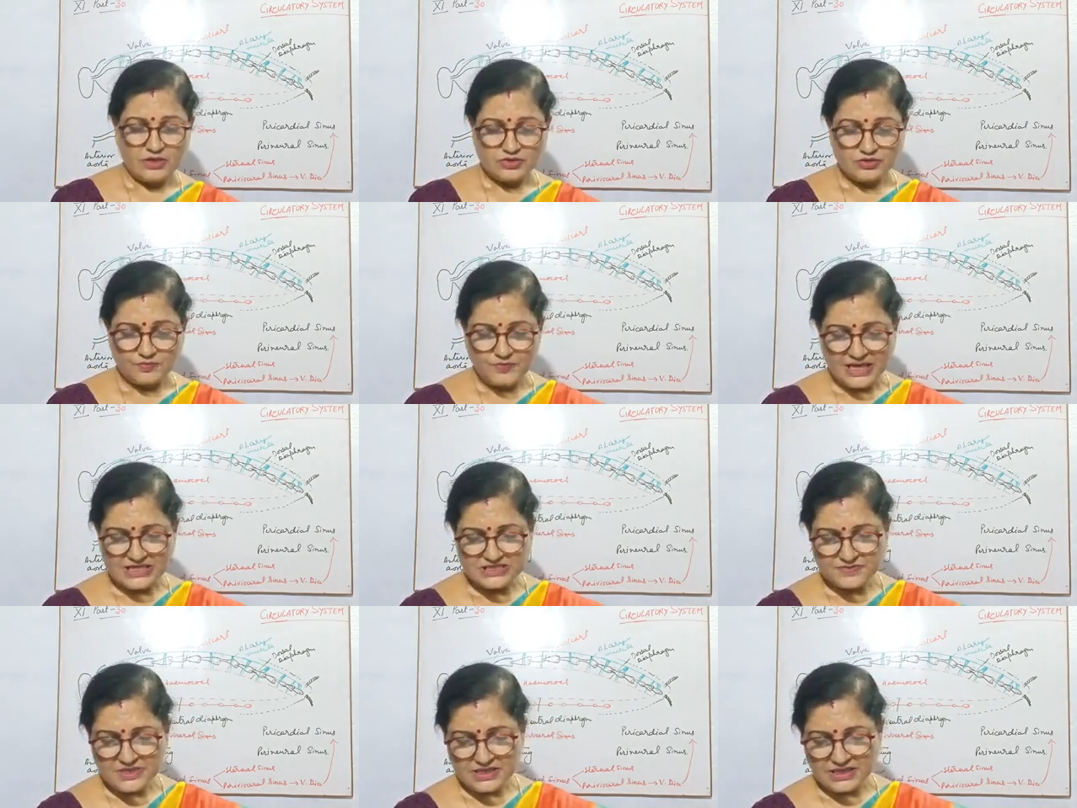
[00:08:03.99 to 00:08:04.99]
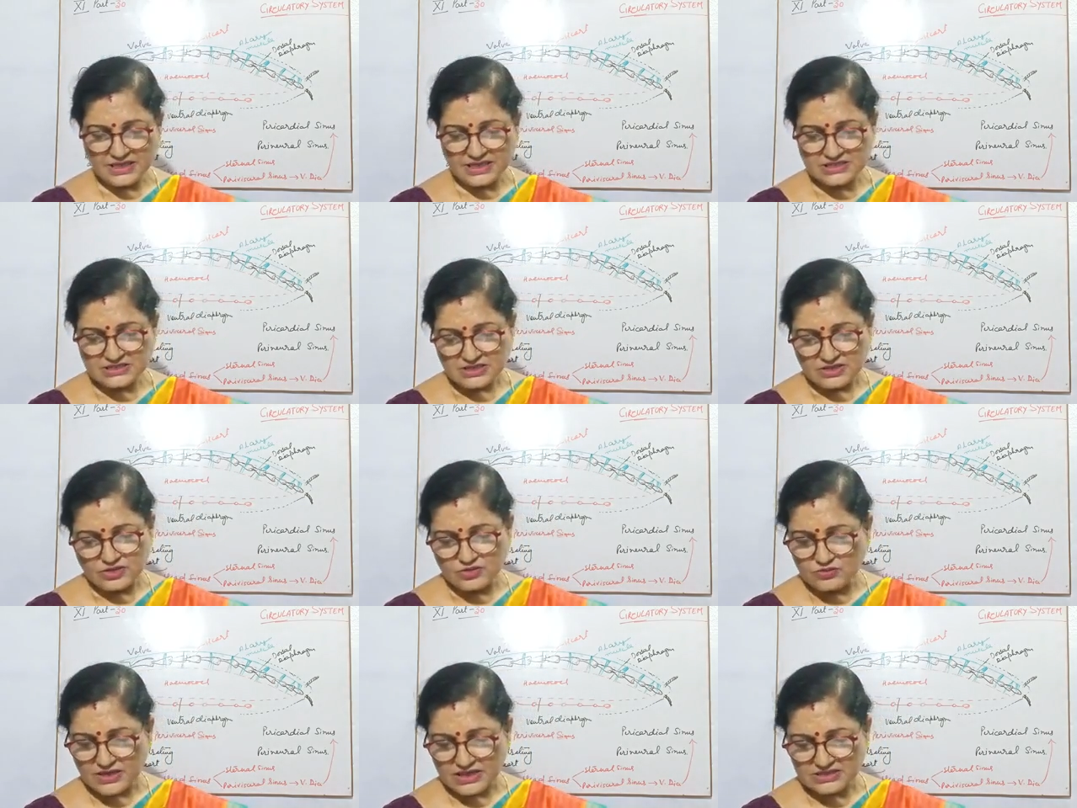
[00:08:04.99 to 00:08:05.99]
So plasma is,
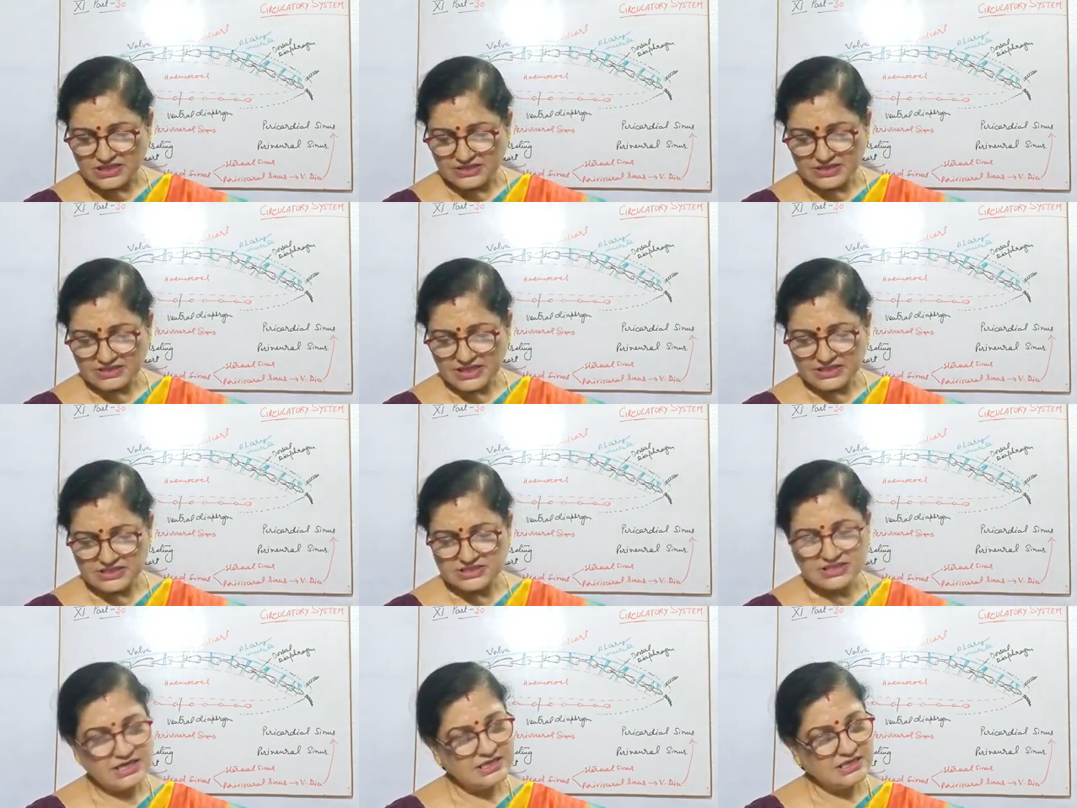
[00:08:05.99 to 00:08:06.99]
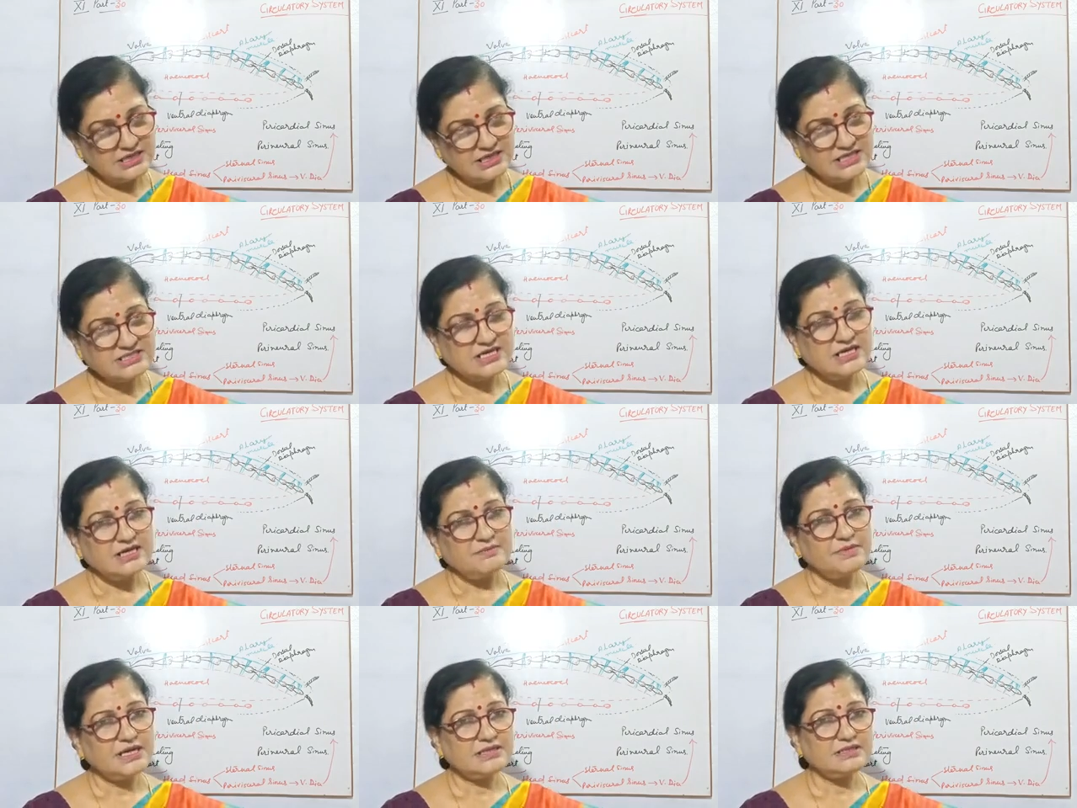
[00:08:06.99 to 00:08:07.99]
you are thinking that it is colorless,
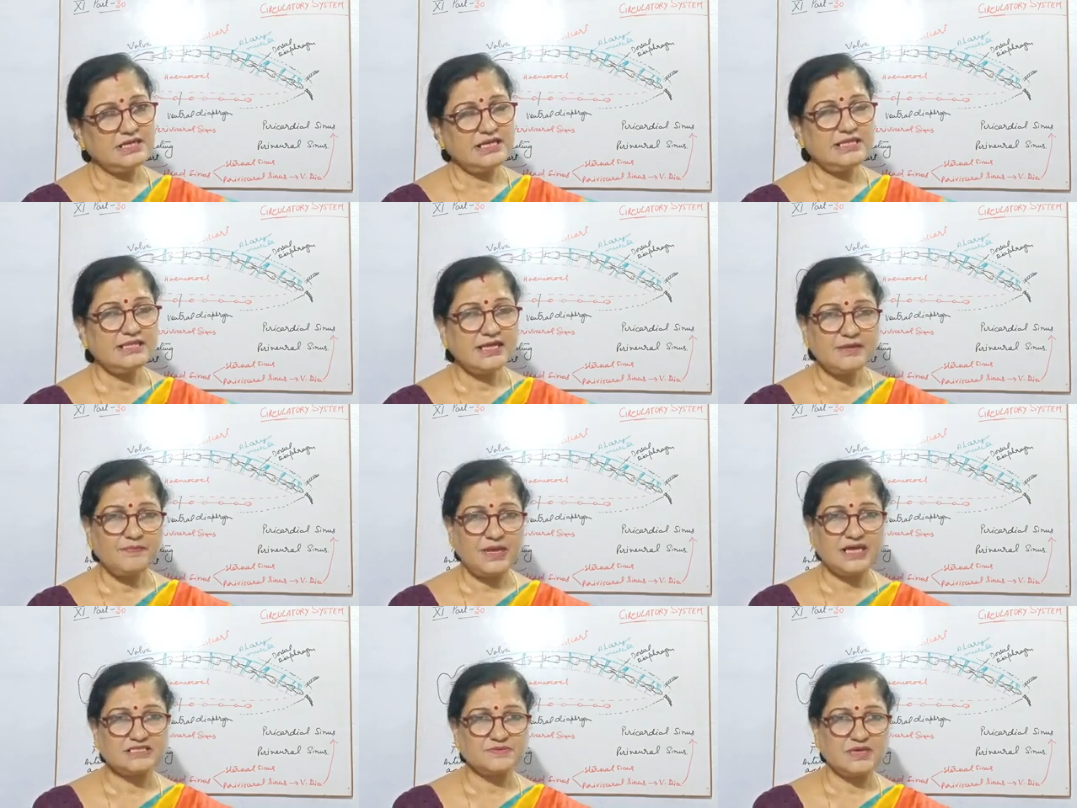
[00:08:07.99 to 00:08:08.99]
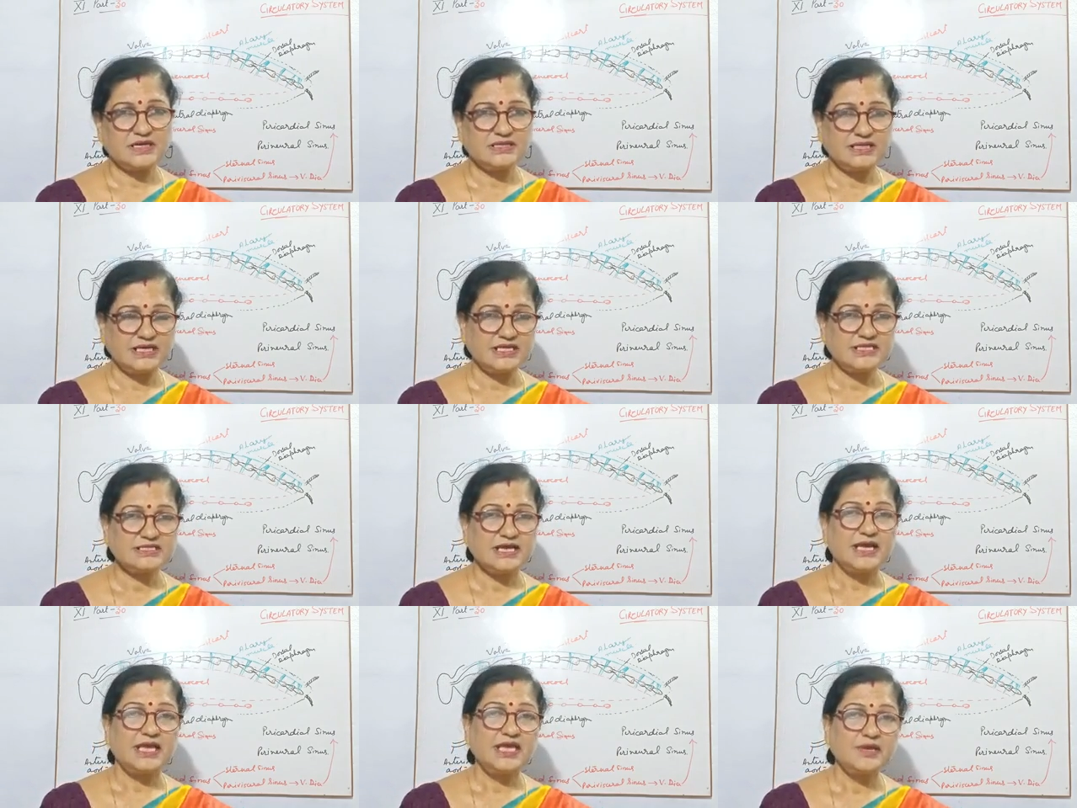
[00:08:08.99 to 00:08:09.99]
but in their plasma there is
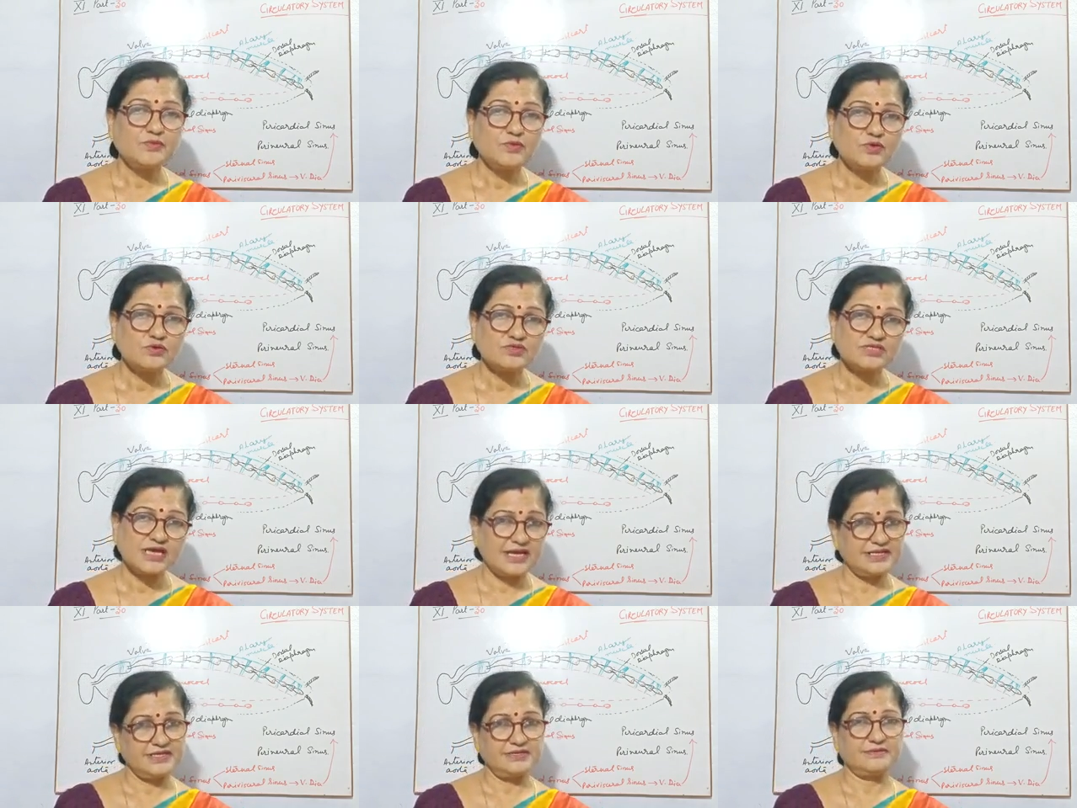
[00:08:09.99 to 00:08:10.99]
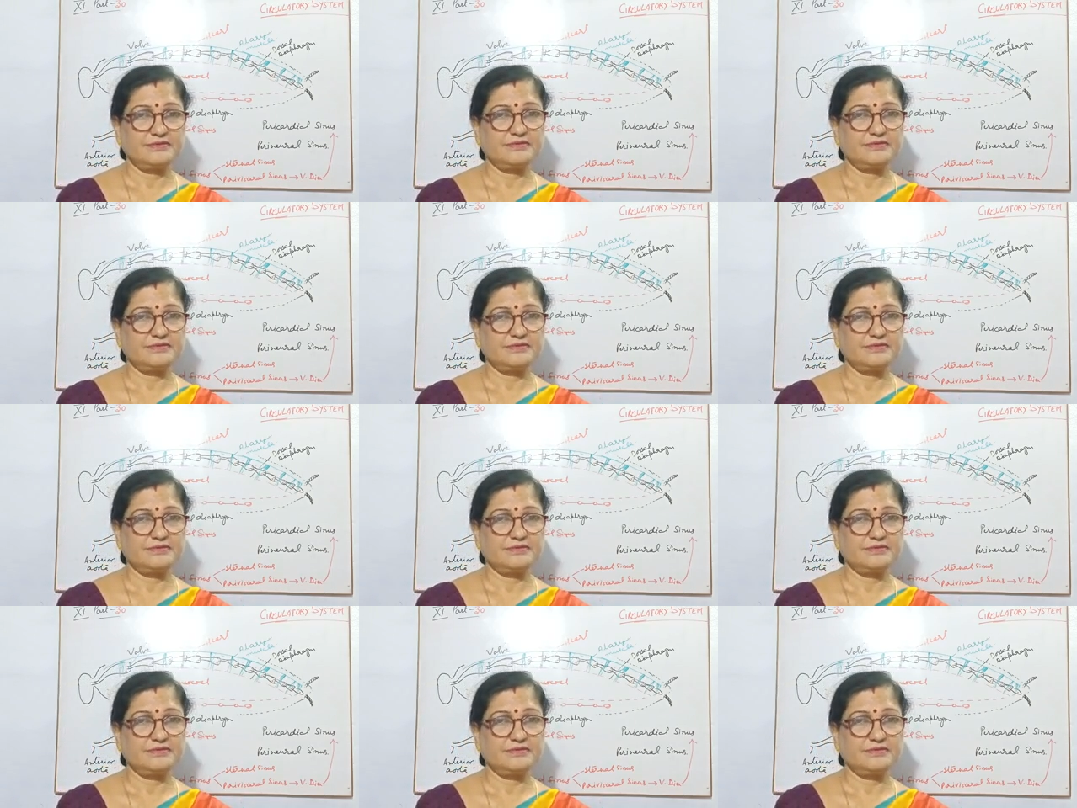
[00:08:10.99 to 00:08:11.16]
hemocyanin.